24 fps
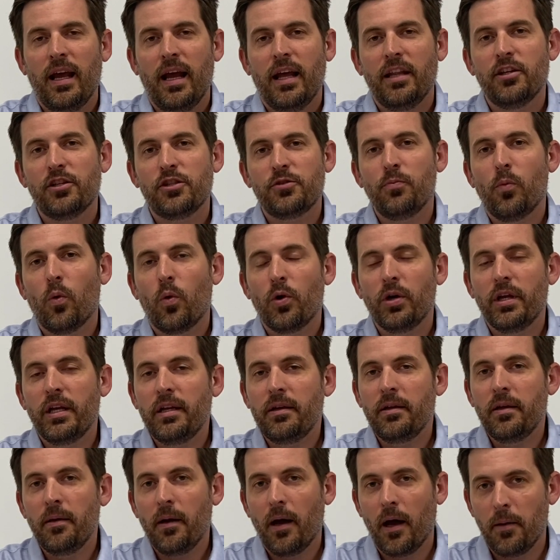And this
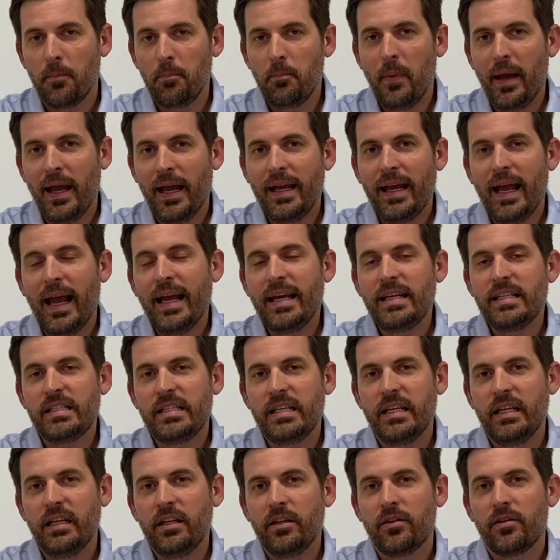morning, on May
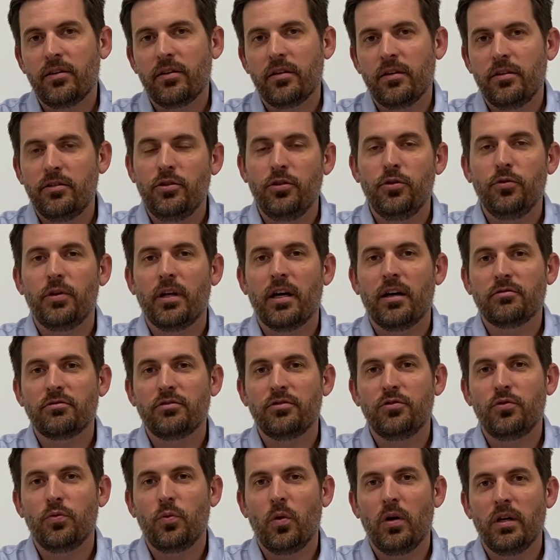18th,
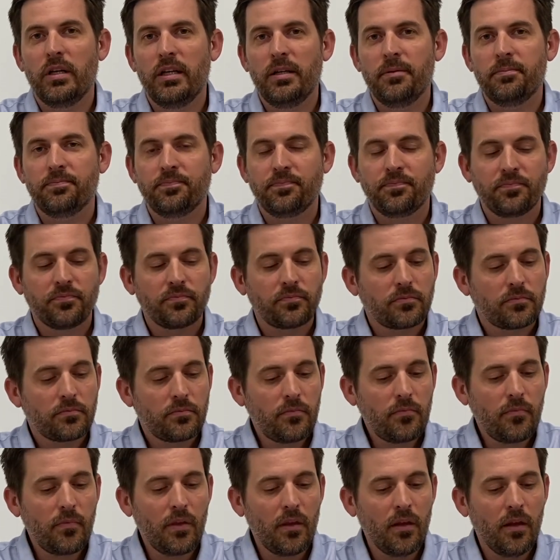2020,
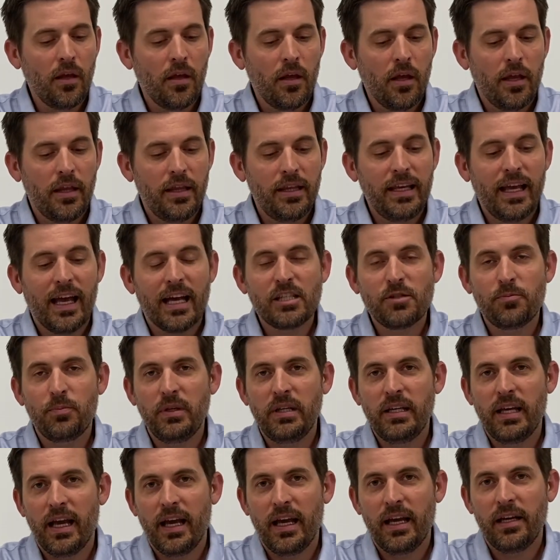the
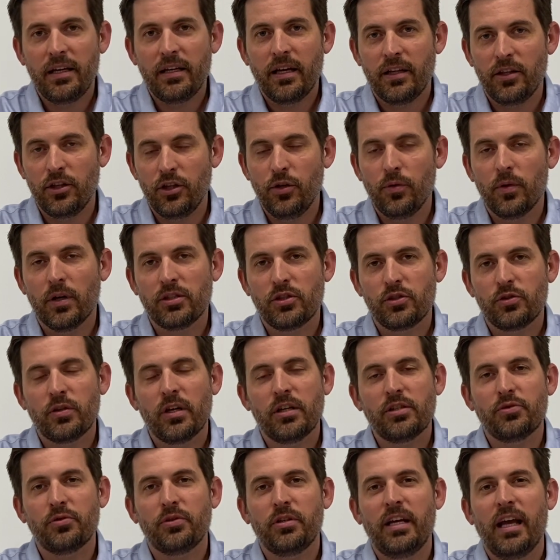SBA and the U.S.
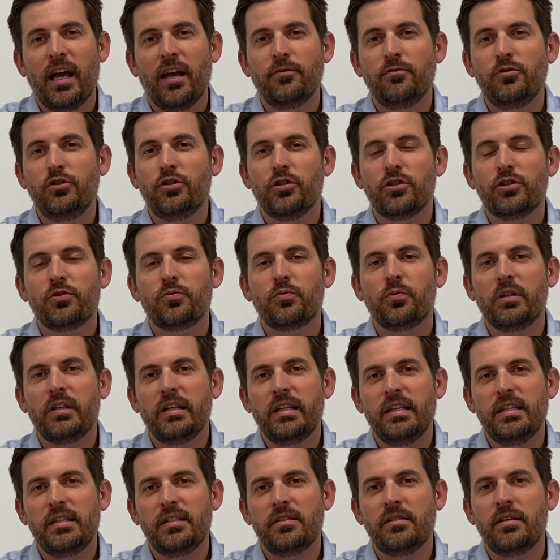Treasury have just
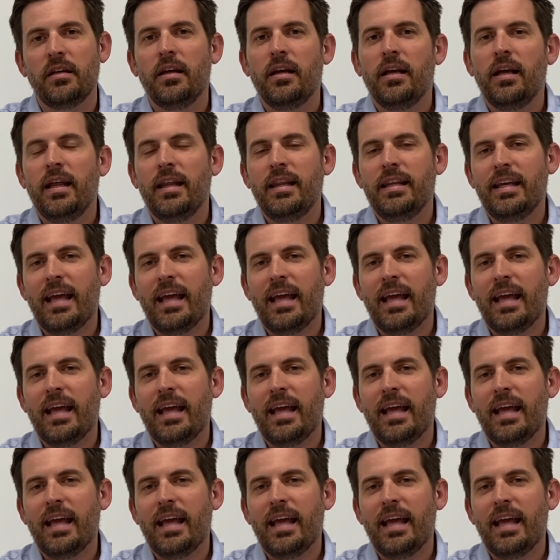released the